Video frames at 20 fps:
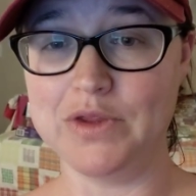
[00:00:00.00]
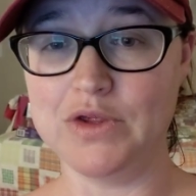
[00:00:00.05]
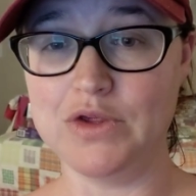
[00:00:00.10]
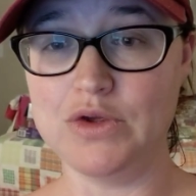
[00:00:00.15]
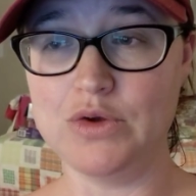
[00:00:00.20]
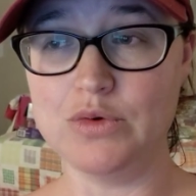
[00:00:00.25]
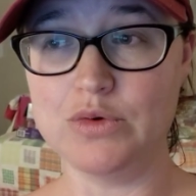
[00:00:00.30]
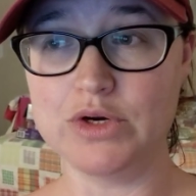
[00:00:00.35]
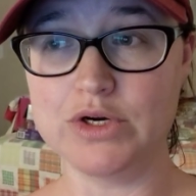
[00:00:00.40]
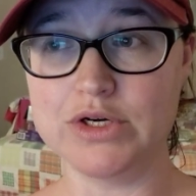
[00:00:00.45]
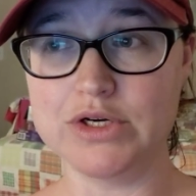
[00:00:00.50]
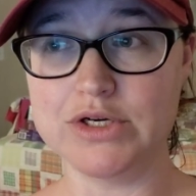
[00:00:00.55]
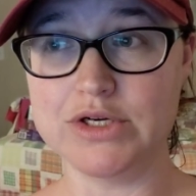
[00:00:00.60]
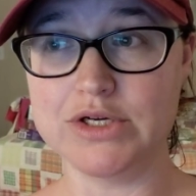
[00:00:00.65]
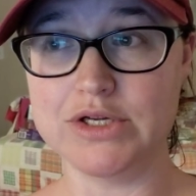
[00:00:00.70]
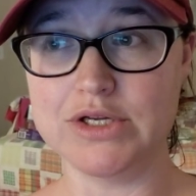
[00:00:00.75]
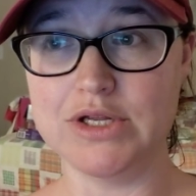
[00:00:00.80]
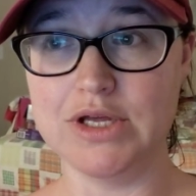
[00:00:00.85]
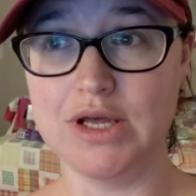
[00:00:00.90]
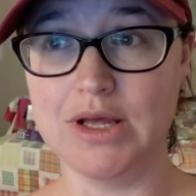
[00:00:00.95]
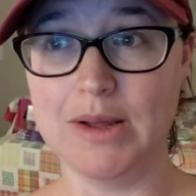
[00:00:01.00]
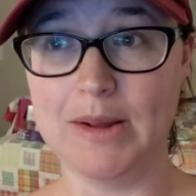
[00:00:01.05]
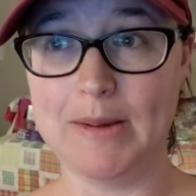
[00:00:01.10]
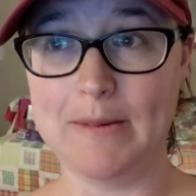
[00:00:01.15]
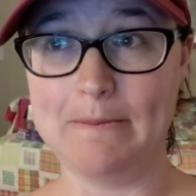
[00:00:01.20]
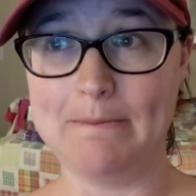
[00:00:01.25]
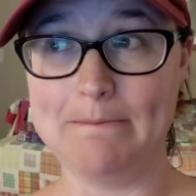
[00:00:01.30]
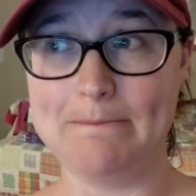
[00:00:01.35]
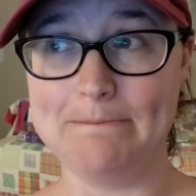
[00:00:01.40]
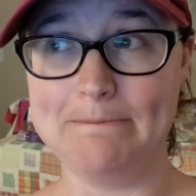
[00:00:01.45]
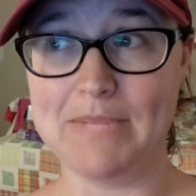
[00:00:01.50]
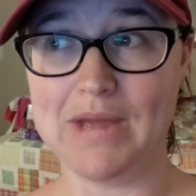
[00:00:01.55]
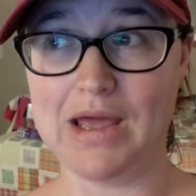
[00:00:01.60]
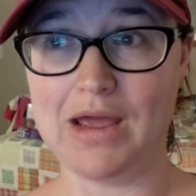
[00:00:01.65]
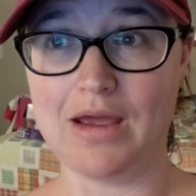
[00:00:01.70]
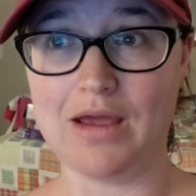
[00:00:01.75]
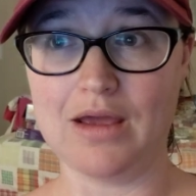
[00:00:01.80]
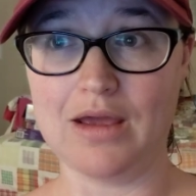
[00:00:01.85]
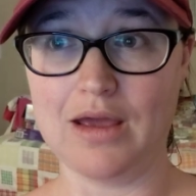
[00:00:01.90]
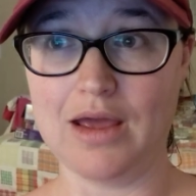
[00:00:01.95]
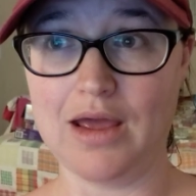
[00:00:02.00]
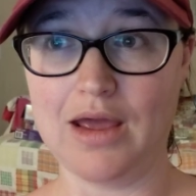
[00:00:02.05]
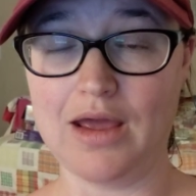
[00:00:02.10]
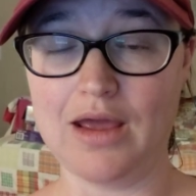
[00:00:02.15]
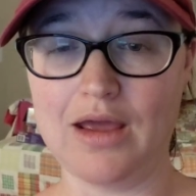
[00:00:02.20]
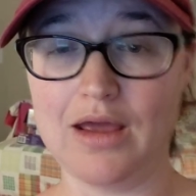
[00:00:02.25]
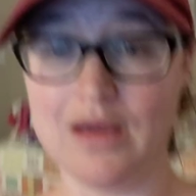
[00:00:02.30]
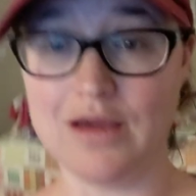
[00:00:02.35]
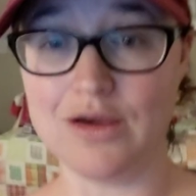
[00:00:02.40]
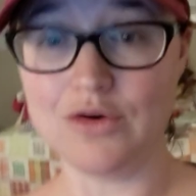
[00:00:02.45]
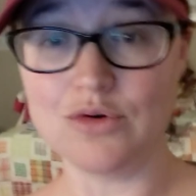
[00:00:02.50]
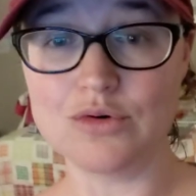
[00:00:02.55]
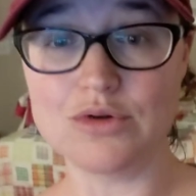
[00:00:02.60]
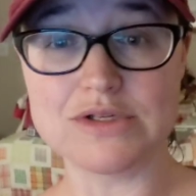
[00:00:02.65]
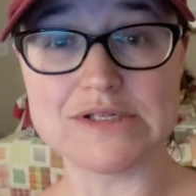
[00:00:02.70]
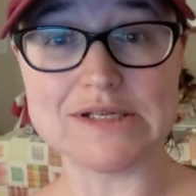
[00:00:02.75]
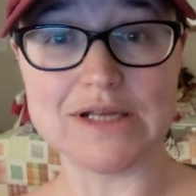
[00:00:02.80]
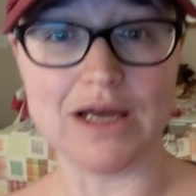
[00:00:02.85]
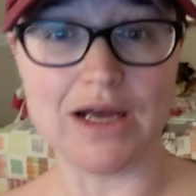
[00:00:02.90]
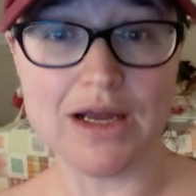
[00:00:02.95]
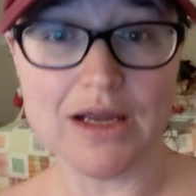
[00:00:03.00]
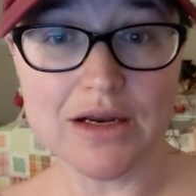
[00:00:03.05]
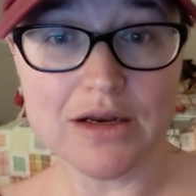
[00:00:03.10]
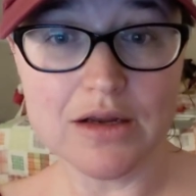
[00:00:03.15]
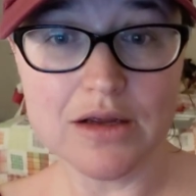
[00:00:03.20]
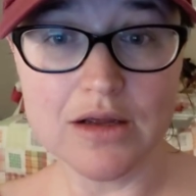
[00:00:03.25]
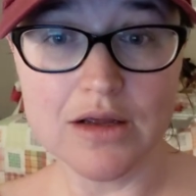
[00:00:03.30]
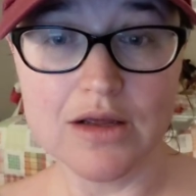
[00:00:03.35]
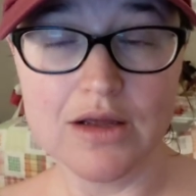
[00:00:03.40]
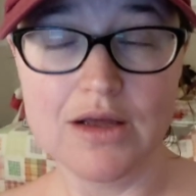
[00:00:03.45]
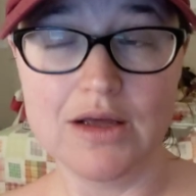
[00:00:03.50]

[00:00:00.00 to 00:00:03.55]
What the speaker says: You could make a Google slide.